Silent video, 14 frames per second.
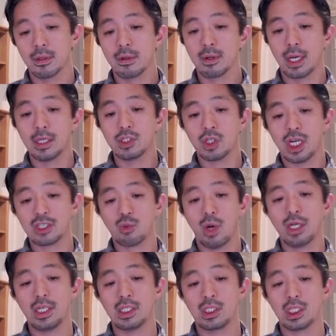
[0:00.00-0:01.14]
Okay, so that's why
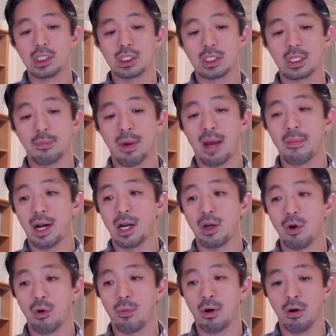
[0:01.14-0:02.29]
this is the bivariate
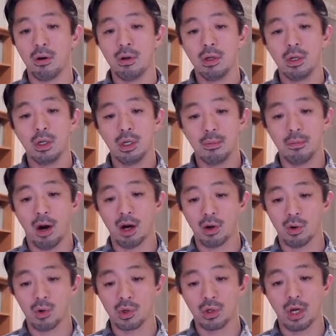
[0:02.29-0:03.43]
normal
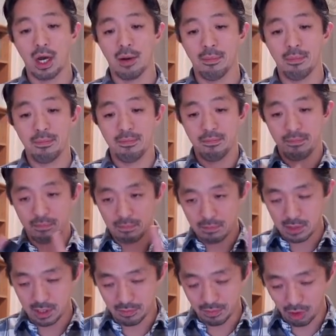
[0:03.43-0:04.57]
model, uh,
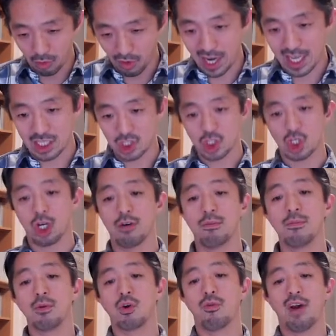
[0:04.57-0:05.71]
the covariance term.
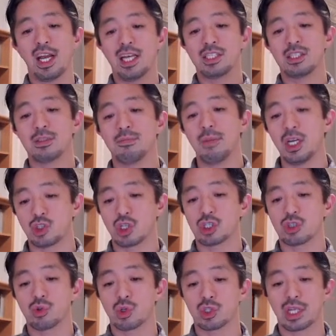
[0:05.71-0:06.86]
Covariance matrix
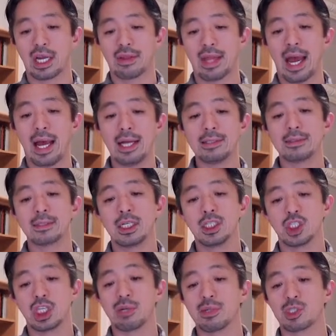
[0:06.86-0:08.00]
looks like that.
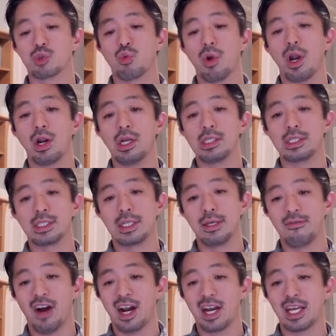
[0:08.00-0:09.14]
Sigma square is the
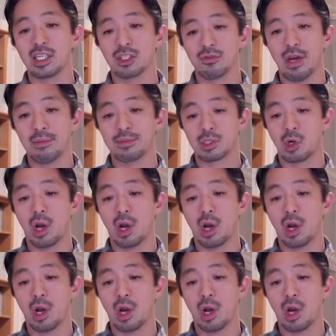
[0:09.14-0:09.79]
variance of epsilon